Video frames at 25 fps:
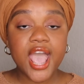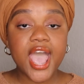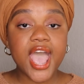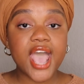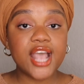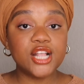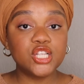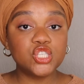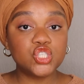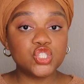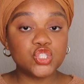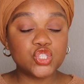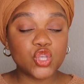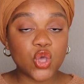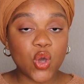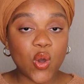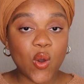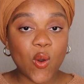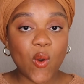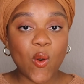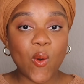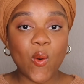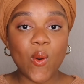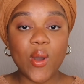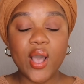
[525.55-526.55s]
And
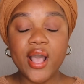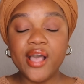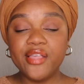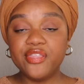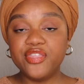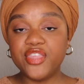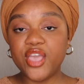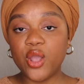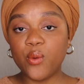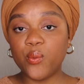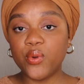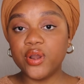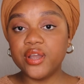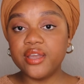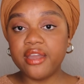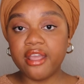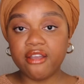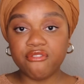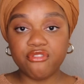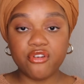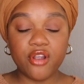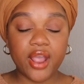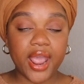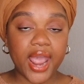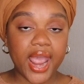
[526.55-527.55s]
so there were
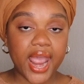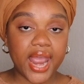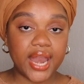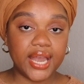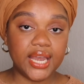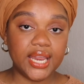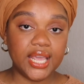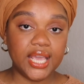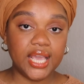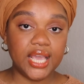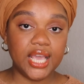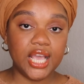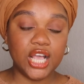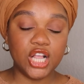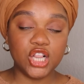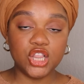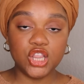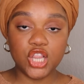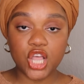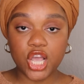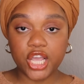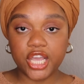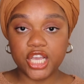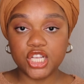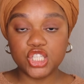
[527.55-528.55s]
never any
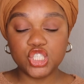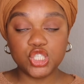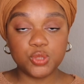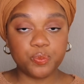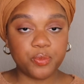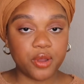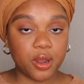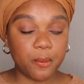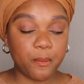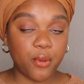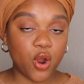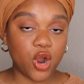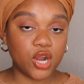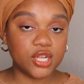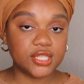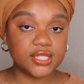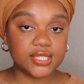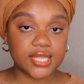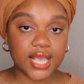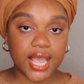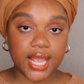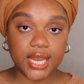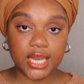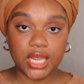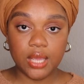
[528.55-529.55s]
luggage spare parts
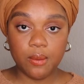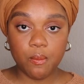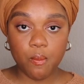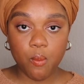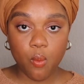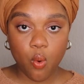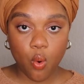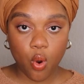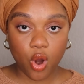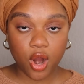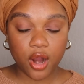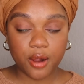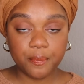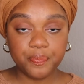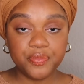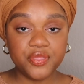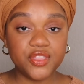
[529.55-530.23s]
anymore.